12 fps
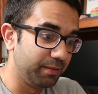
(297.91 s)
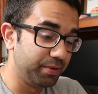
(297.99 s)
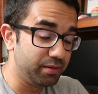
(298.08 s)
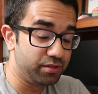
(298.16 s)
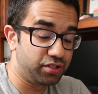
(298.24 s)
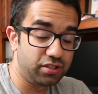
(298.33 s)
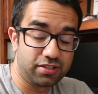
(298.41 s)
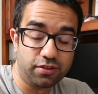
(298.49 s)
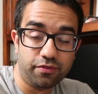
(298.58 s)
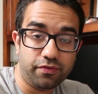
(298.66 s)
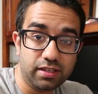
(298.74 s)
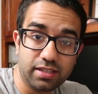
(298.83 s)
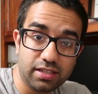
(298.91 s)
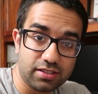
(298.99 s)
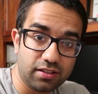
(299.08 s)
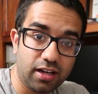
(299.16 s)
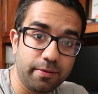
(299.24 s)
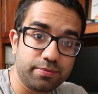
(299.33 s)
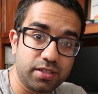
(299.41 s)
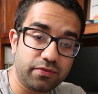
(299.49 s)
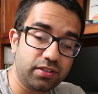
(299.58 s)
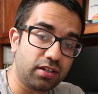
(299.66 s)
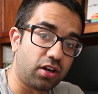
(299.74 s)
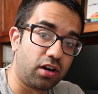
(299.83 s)
they pretty much just show Vin Diesel
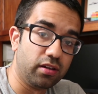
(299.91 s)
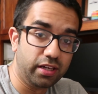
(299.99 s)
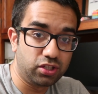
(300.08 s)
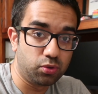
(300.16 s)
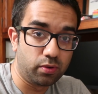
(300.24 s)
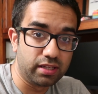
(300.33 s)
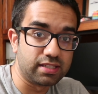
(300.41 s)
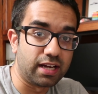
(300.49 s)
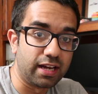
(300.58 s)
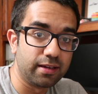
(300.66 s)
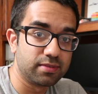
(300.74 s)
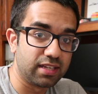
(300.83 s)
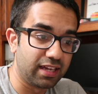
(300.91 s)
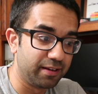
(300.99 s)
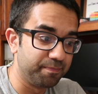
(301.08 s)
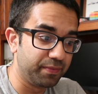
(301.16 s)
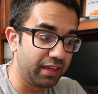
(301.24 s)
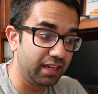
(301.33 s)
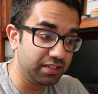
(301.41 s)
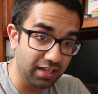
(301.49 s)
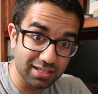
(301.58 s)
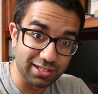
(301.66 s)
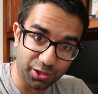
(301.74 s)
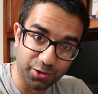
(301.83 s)
upshifting a car like 20 times, and it does